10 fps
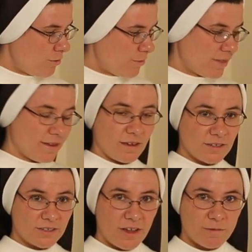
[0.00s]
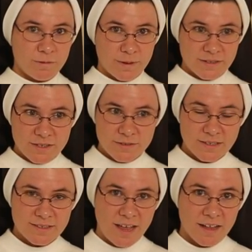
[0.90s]
Where the young child would want to do
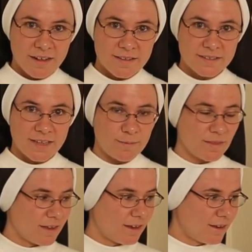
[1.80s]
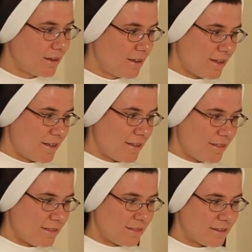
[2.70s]
exactly the same thing,
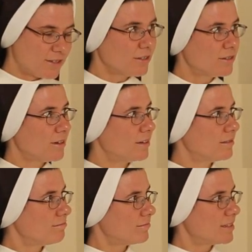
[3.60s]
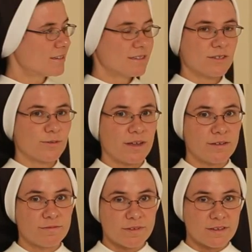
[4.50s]
the children, 6 to
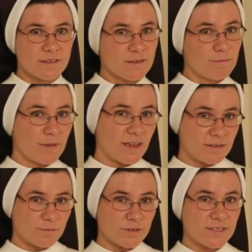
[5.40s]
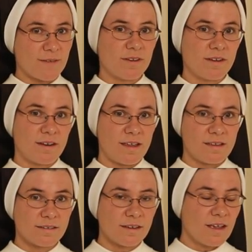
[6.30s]
12, mine were 7
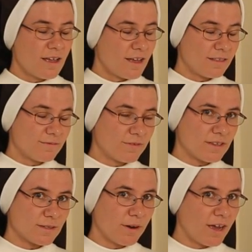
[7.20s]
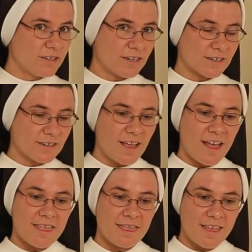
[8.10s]
and 8 for this project,
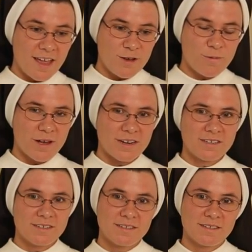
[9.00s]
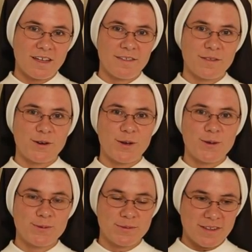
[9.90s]
they wanted to design their
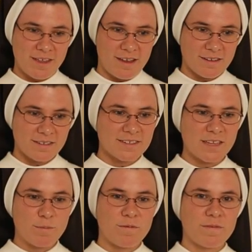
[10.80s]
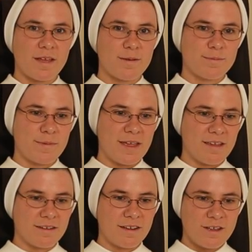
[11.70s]
own thing. Some of them
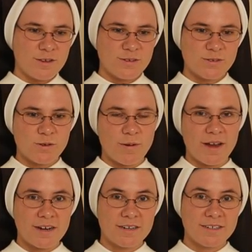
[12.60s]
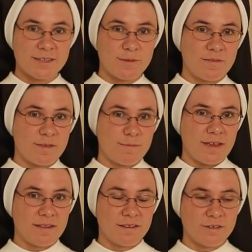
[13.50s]
made squares, some of them
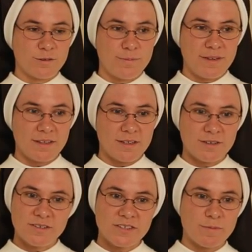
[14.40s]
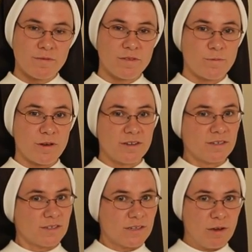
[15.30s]
made little pillows, some of them wanted
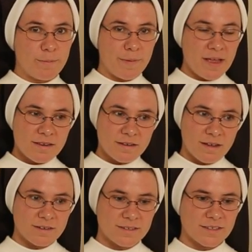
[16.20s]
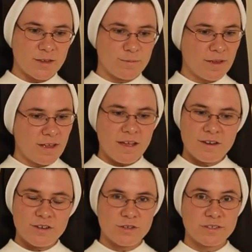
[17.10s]
to sew a button on, some
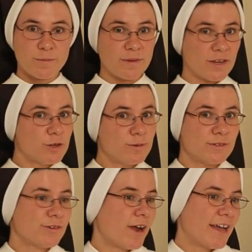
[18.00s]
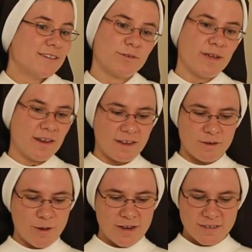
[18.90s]
knew somebody who was graduating
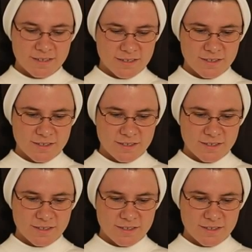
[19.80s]
and wanted